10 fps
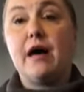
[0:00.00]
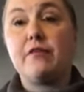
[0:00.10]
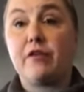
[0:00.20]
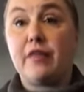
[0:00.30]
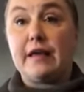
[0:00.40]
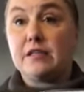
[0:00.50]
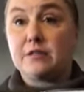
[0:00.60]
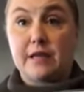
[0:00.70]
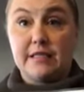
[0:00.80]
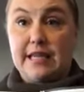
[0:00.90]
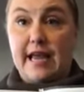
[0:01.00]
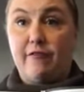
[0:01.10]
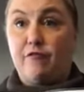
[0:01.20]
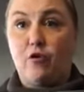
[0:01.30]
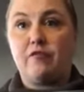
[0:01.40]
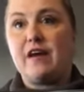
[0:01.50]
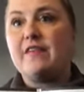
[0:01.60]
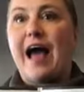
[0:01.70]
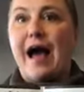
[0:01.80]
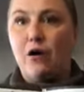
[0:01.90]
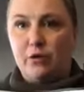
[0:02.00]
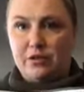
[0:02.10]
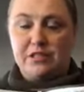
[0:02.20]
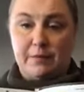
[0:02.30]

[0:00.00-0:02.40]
Other things can take 4 or 5 hours,